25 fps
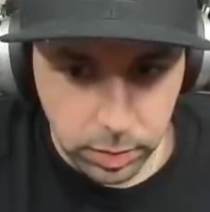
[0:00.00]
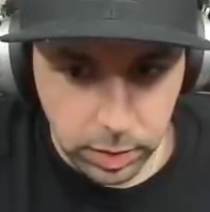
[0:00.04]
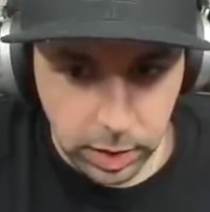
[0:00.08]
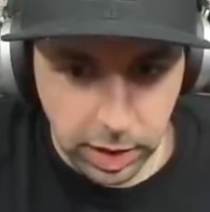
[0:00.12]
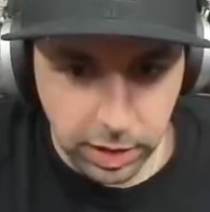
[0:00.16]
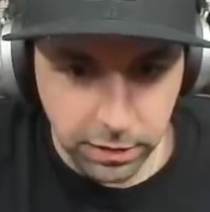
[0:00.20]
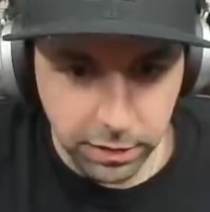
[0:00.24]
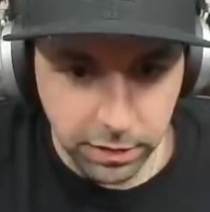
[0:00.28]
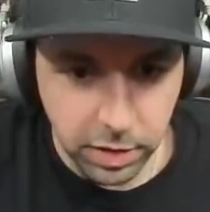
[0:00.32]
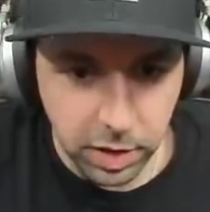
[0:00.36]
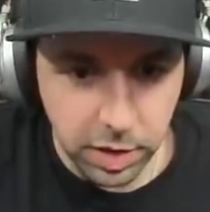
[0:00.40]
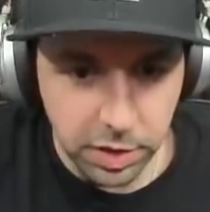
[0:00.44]
They
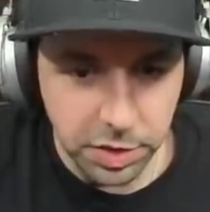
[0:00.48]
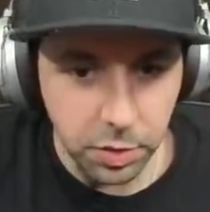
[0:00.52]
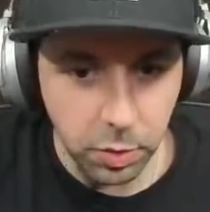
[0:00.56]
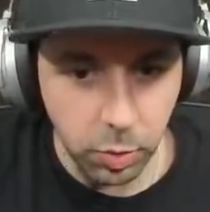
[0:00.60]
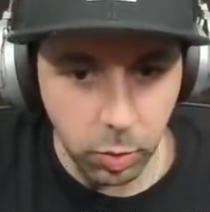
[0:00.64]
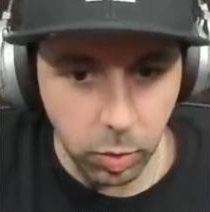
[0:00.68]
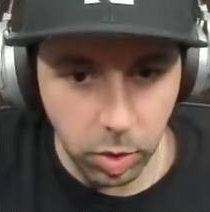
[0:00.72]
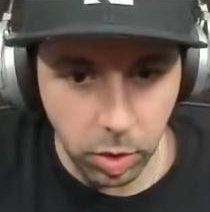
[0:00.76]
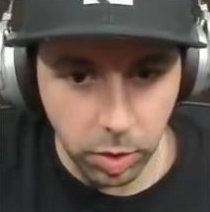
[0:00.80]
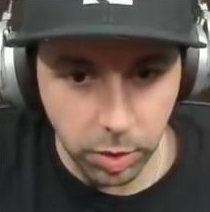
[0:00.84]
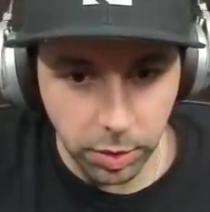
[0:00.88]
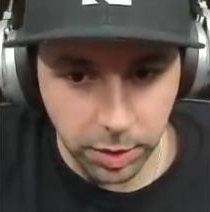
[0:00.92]
haven't got the
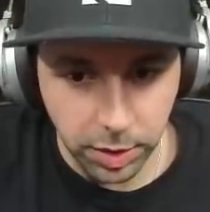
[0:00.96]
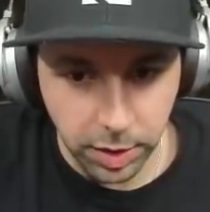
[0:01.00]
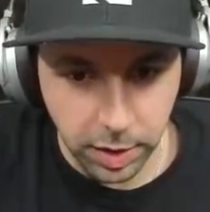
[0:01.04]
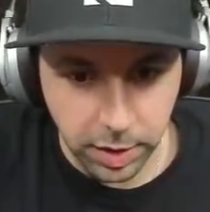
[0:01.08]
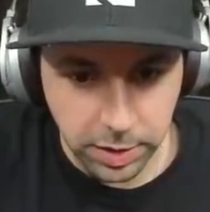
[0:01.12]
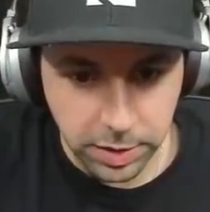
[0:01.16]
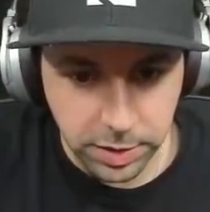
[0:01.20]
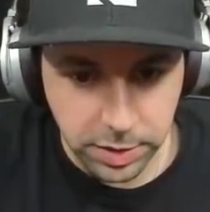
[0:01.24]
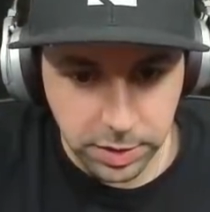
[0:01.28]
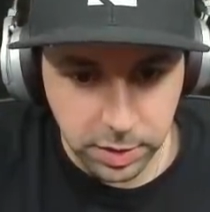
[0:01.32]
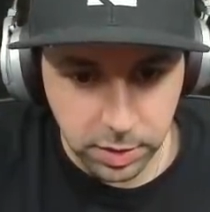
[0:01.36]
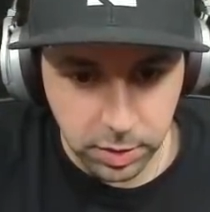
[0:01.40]
wall
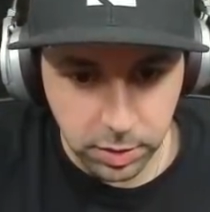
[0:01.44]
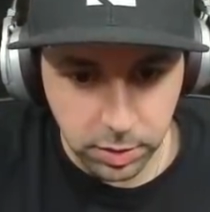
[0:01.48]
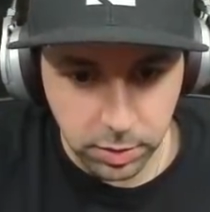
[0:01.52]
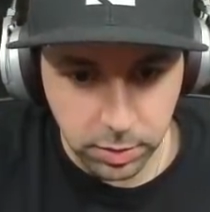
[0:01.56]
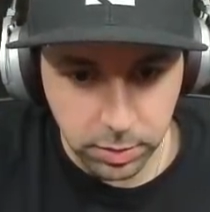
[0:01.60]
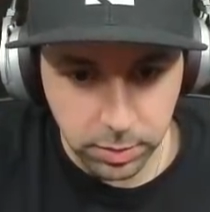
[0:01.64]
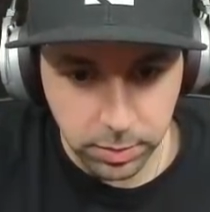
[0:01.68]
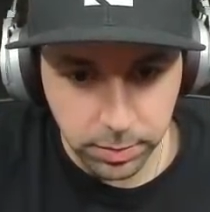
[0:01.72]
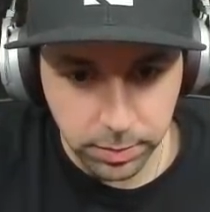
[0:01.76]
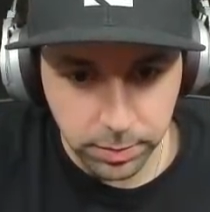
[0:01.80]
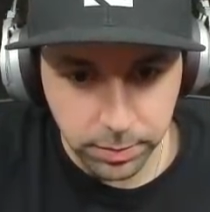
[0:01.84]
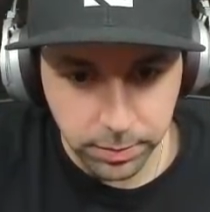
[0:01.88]
yet, so...
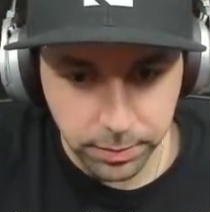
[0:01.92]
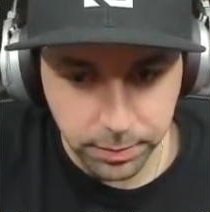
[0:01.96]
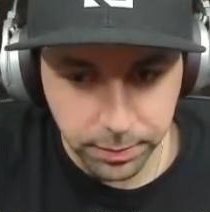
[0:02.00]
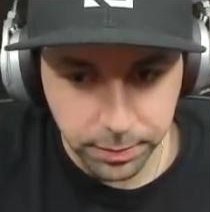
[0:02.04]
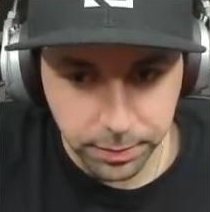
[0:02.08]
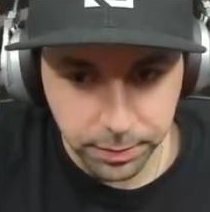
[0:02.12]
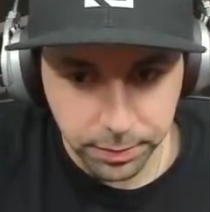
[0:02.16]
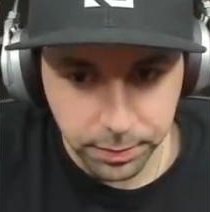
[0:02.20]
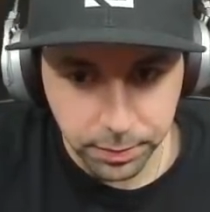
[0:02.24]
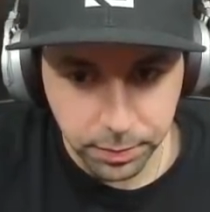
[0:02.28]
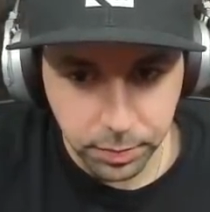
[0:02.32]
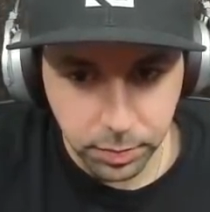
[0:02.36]

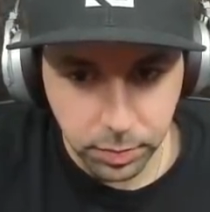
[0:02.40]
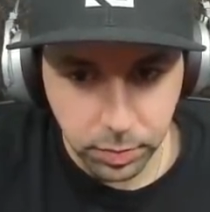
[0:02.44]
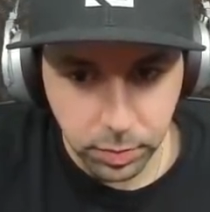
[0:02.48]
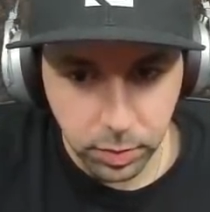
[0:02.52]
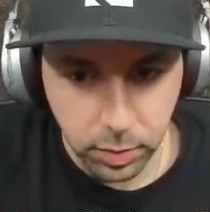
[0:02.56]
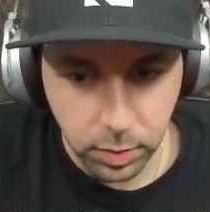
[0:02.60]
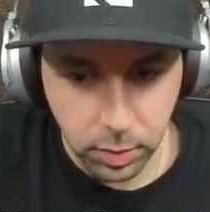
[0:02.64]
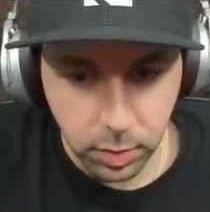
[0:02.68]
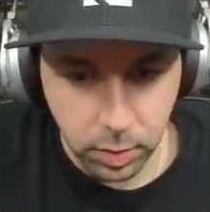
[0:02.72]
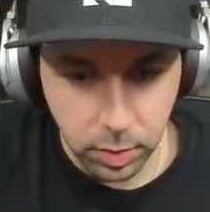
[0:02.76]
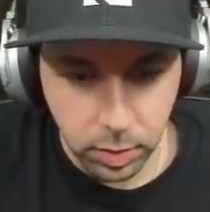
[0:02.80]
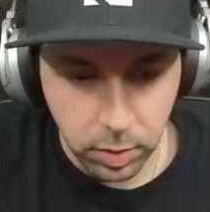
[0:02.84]

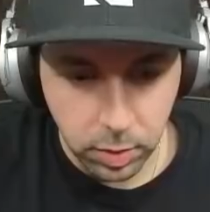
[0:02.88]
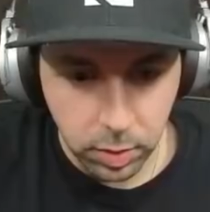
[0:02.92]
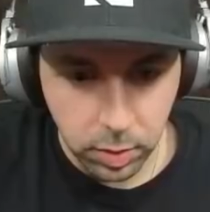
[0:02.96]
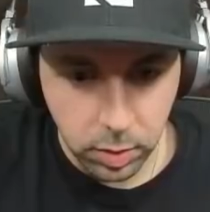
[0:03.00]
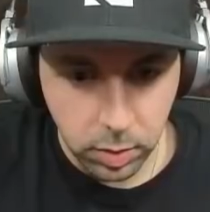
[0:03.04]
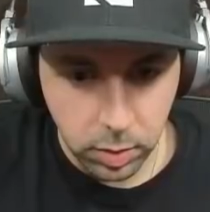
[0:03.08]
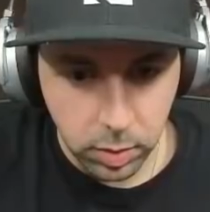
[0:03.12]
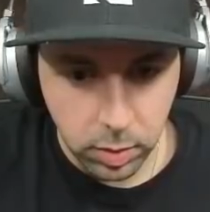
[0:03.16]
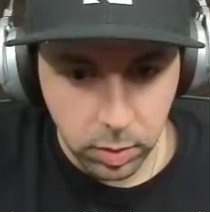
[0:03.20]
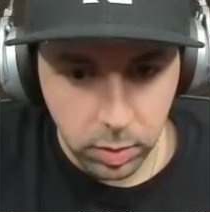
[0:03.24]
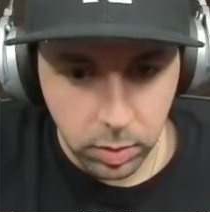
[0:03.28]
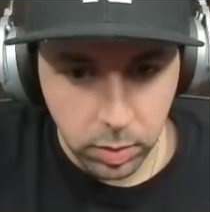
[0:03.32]
I'm backing
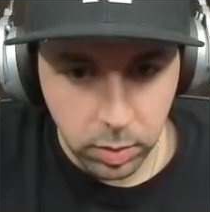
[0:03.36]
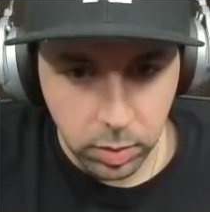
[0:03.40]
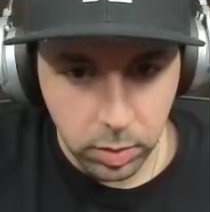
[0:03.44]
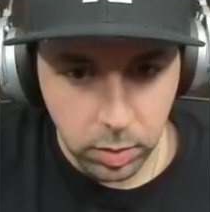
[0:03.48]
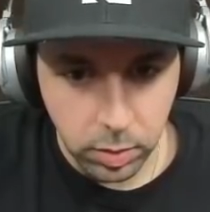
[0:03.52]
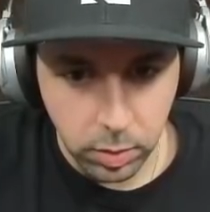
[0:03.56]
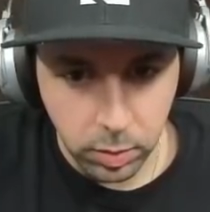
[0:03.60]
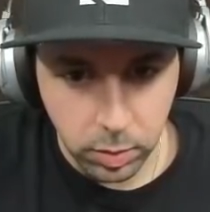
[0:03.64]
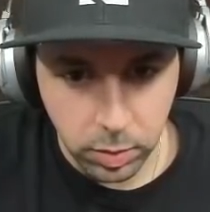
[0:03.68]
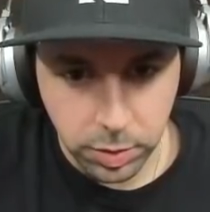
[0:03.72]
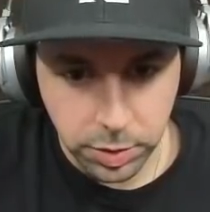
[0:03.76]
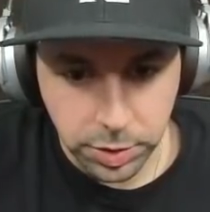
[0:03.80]
up, I'm backing
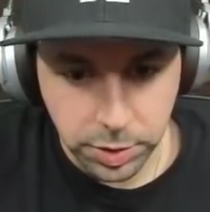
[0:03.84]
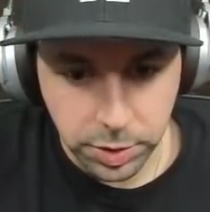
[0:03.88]
up.